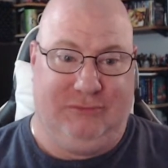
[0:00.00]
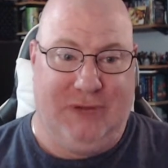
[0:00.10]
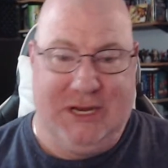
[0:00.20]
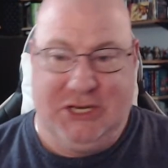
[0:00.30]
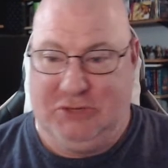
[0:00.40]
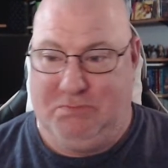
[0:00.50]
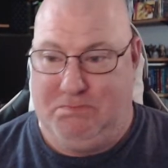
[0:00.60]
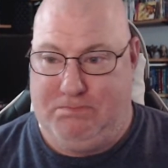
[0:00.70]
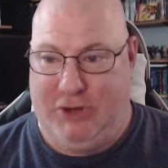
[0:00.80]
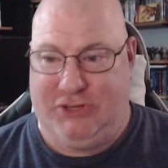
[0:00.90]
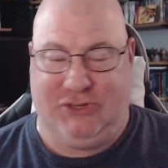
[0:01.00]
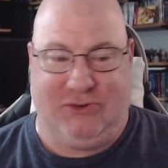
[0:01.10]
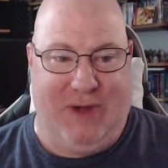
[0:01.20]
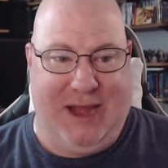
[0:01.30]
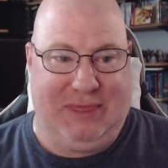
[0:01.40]
Just bursts
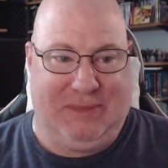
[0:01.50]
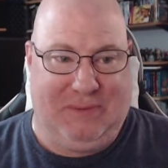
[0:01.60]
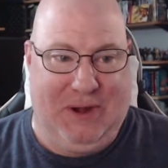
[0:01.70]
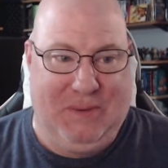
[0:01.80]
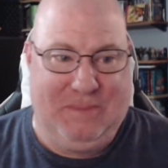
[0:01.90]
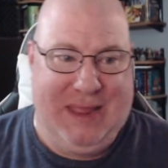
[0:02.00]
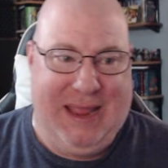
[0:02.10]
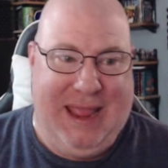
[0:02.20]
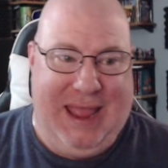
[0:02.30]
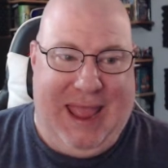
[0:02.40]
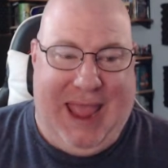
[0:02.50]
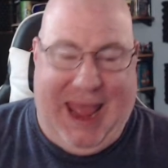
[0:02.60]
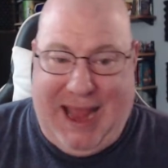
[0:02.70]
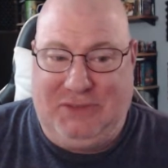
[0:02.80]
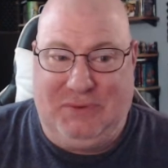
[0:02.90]
right through. And
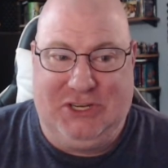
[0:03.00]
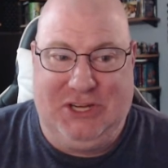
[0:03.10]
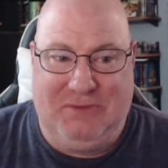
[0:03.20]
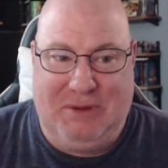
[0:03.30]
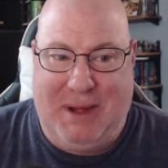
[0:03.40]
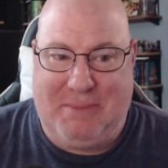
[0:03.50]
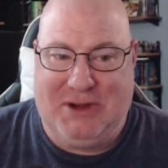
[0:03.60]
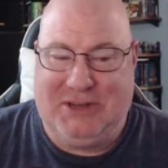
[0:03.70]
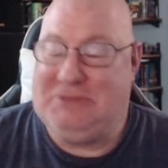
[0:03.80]
that's when she remembers,